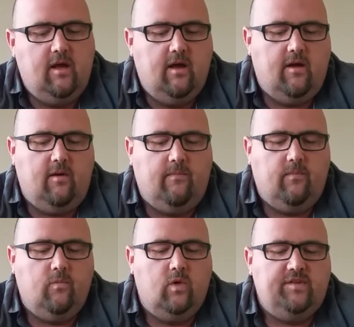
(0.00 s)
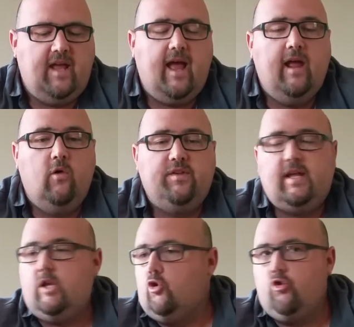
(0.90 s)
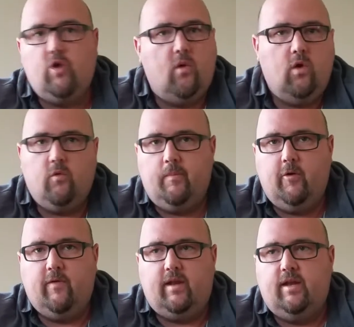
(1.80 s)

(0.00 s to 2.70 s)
Once the IO is in, you do not want to remove it.